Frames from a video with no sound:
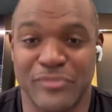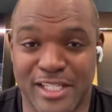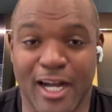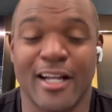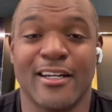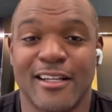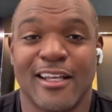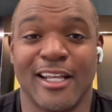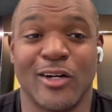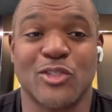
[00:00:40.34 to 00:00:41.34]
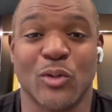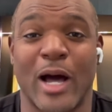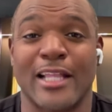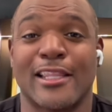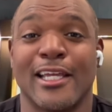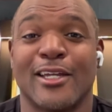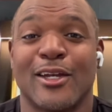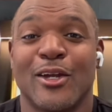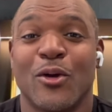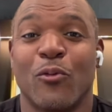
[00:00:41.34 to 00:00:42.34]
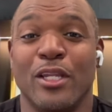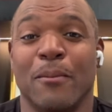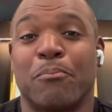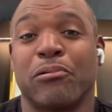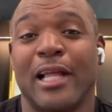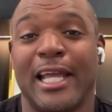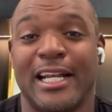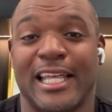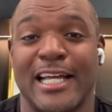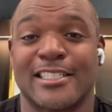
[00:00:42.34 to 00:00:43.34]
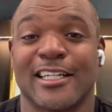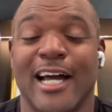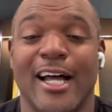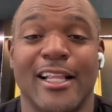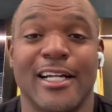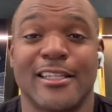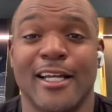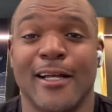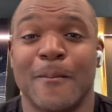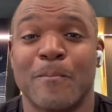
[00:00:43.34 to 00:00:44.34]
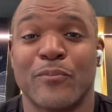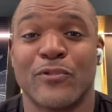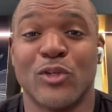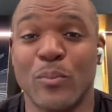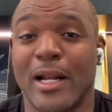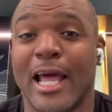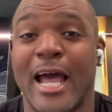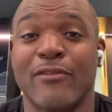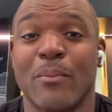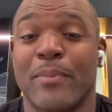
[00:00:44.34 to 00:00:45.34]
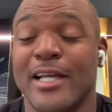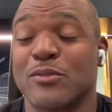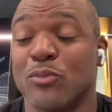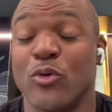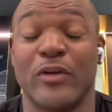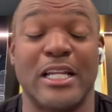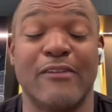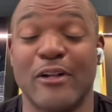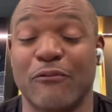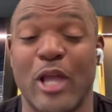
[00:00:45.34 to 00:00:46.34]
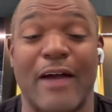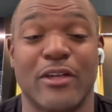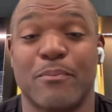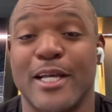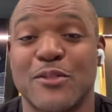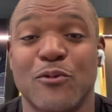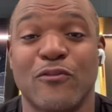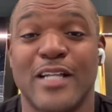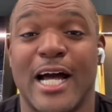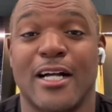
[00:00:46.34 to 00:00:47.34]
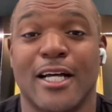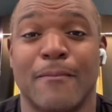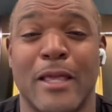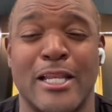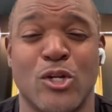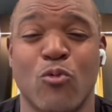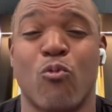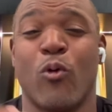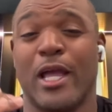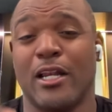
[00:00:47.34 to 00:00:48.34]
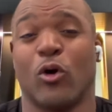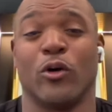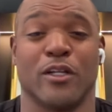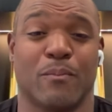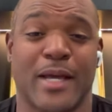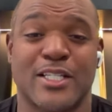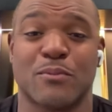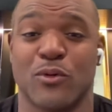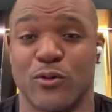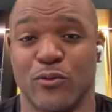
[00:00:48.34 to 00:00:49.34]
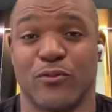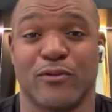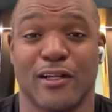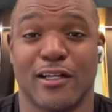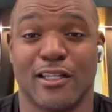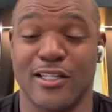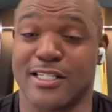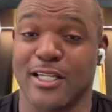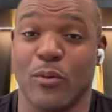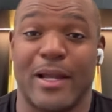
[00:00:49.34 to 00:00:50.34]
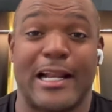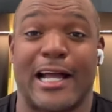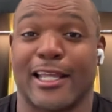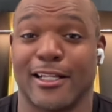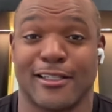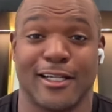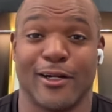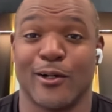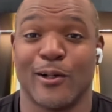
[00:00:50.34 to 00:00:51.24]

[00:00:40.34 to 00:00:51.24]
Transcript: Done. You know, so I think when you're playing against a guy like that, you better have your best move. And even if you have your best move dialed up and you win on your best move, you still may not get there.